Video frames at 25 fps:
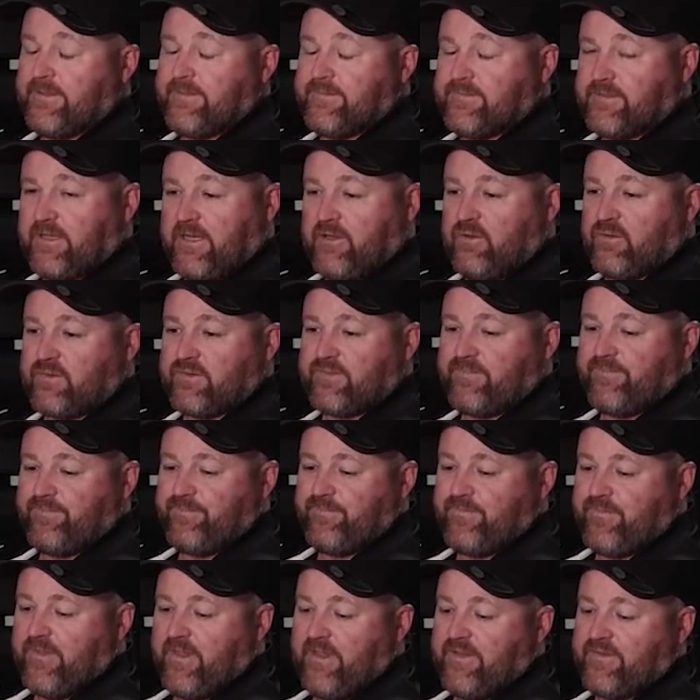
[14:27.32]
So look,
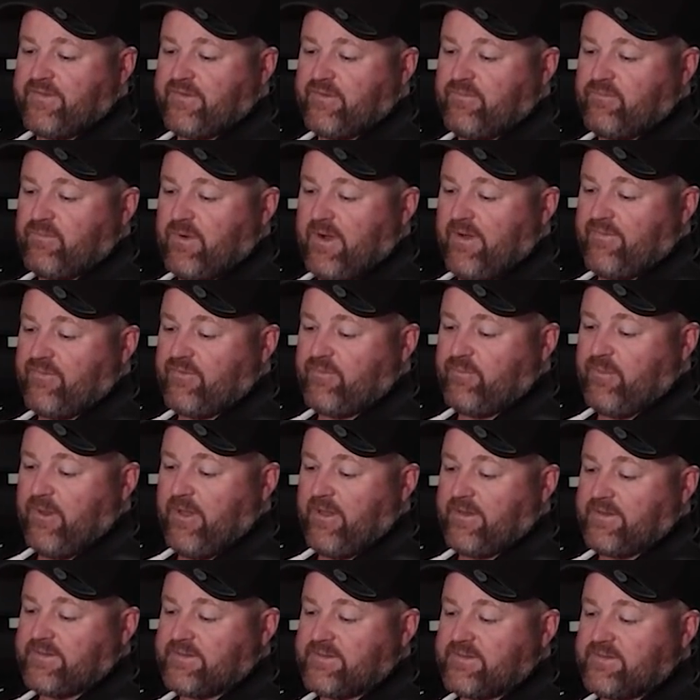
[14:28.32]
there's some rough
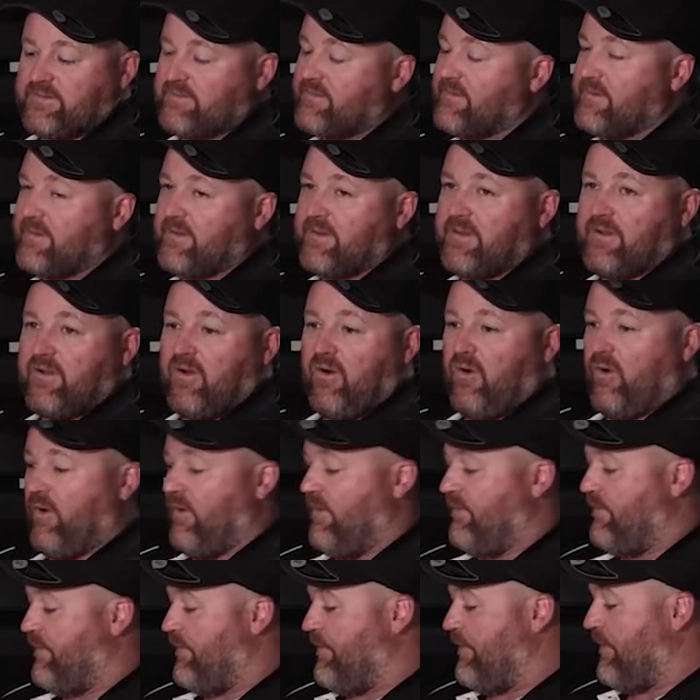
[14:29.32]
specs
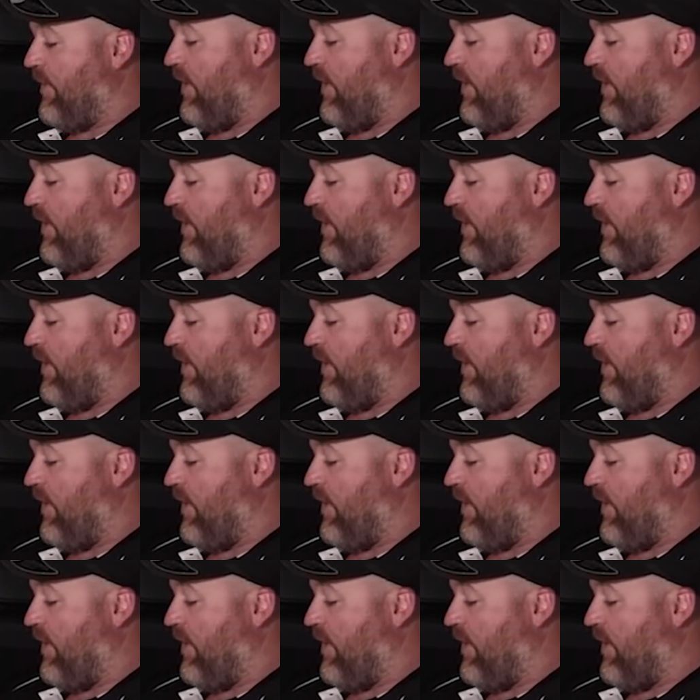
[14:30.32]
of